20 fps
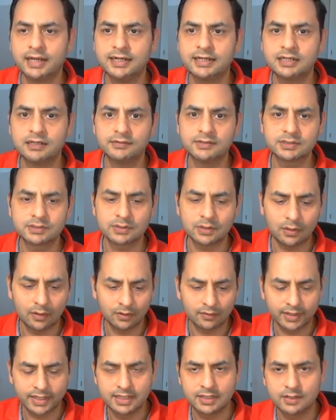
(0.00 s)
it covers all,
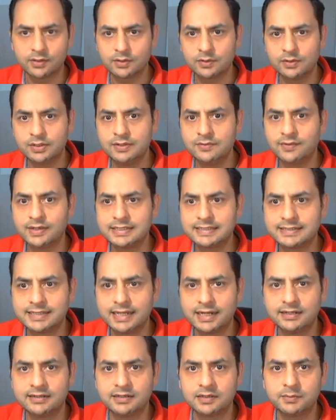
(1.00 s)
right, not only one
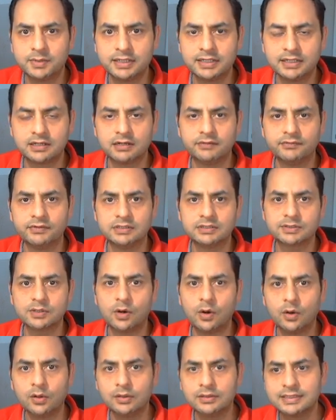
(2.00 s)
sector, but it covers
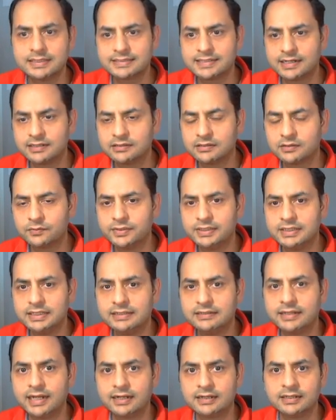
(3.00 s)
all the sector
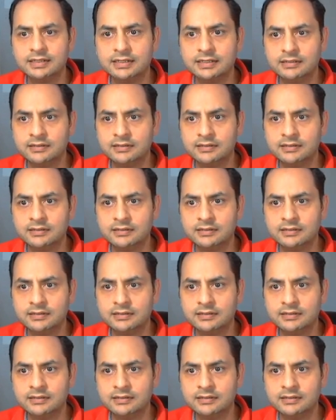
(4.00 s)
within that